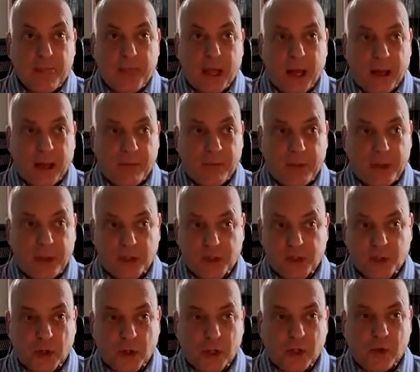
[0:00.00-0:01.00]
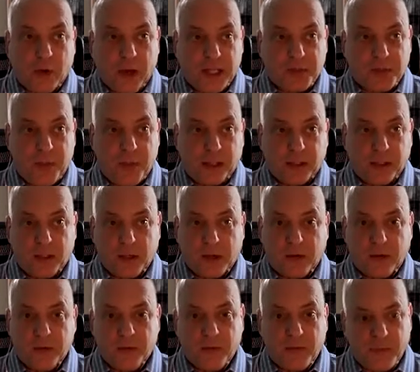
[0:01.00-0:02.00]
the historical aspect
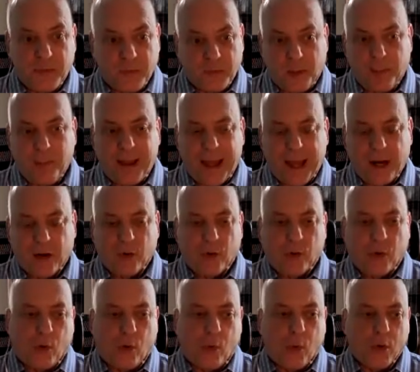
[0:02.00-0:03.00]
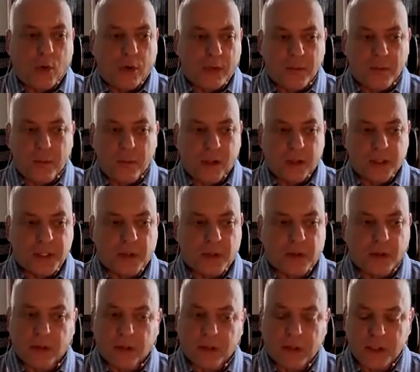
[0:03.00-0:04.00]
of a battle or the
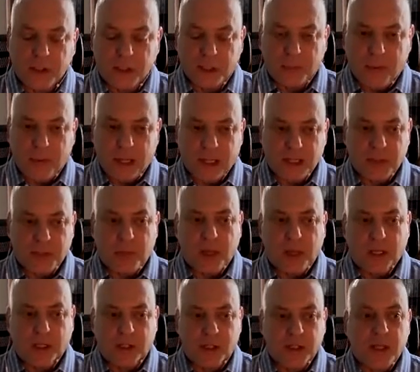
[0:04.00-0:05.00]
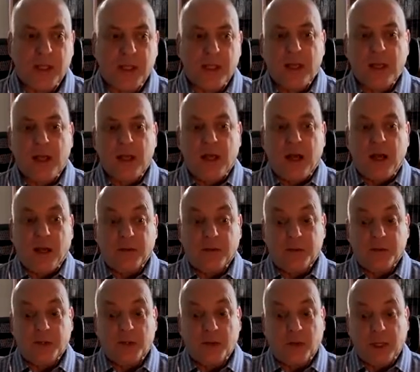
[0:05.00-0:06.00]
military leadership aspects.
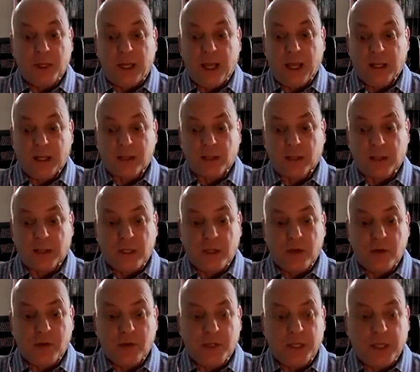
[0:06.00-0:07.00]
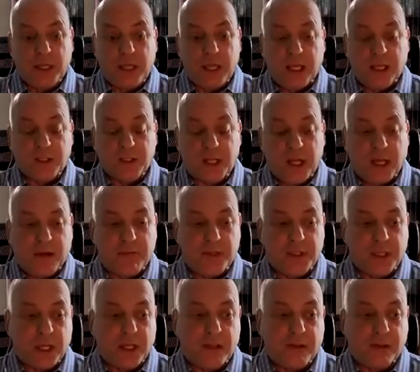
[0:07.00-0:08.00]
So we actually use the
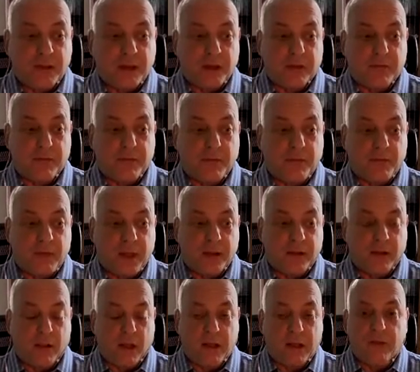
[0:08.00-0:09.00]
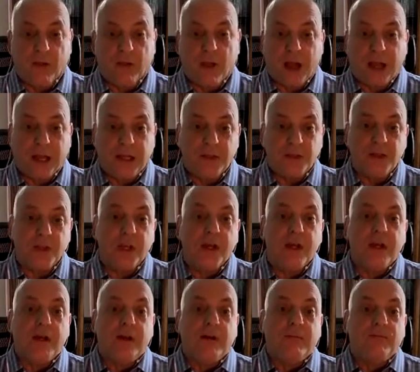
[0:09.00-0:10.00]
ESFs and the lifelines
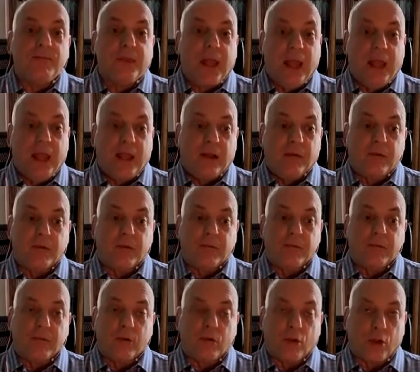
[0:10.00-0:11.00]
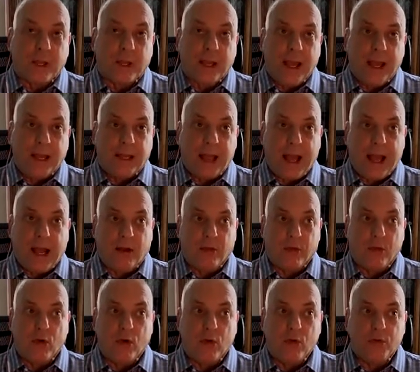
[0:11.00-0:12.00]
and look at how
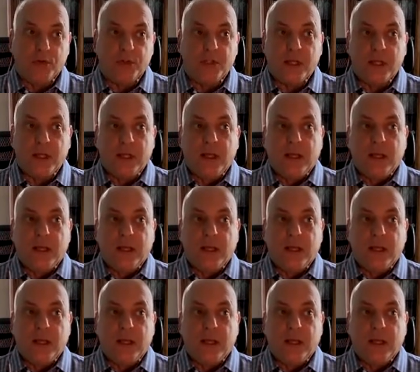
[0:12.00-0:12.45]
those